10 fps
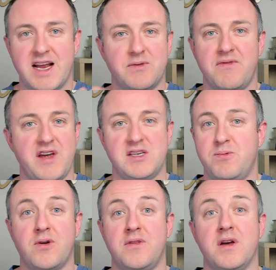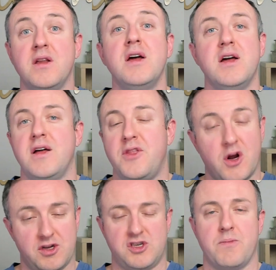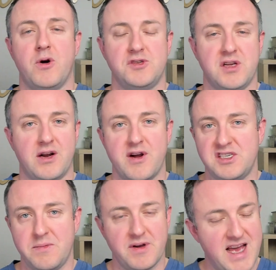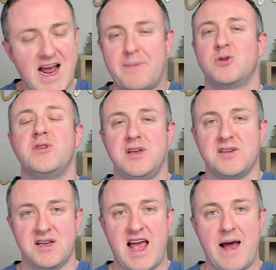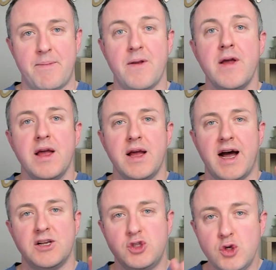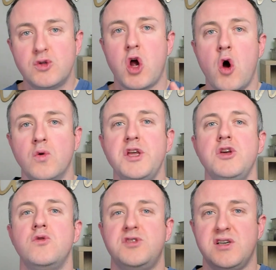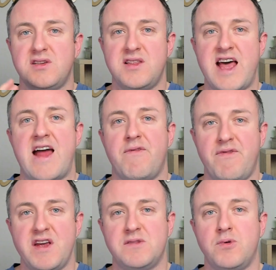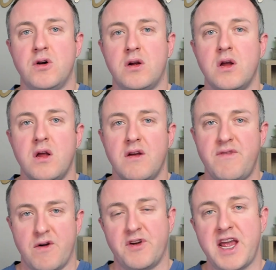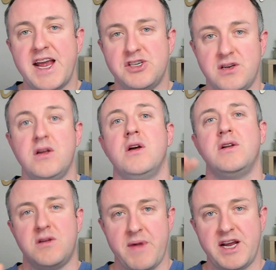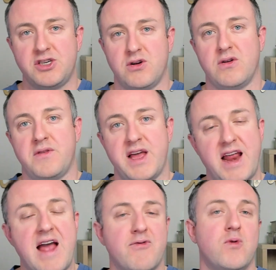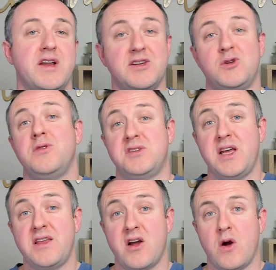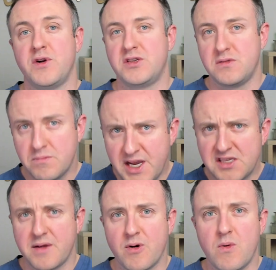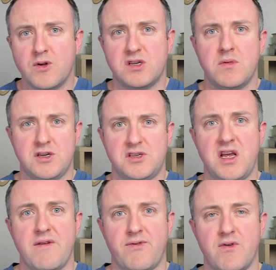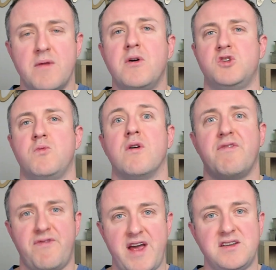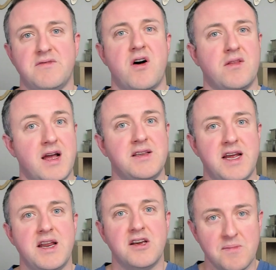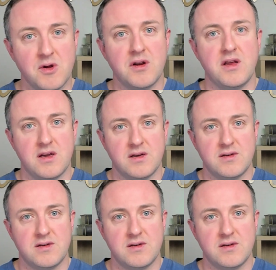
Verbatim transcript: it with Facebook that they're going to start posting that crazy, but that absolutely doesn't happen. Uh, Zoosk only uses that Facebook verification to make sure that everyone is who they say they are, which basically promotes a much safer and much more effective online dating community.